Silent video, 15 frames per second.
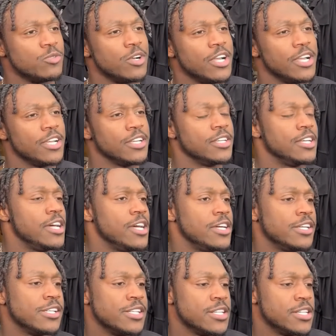why
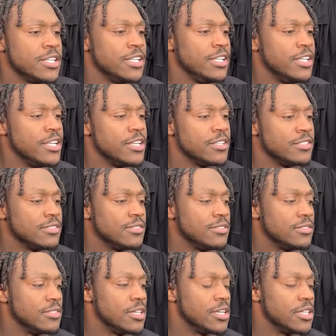I
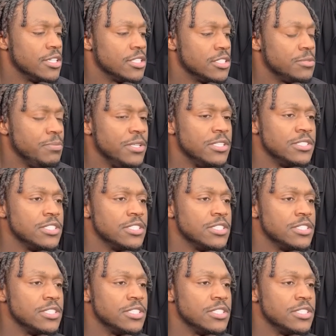didn't speak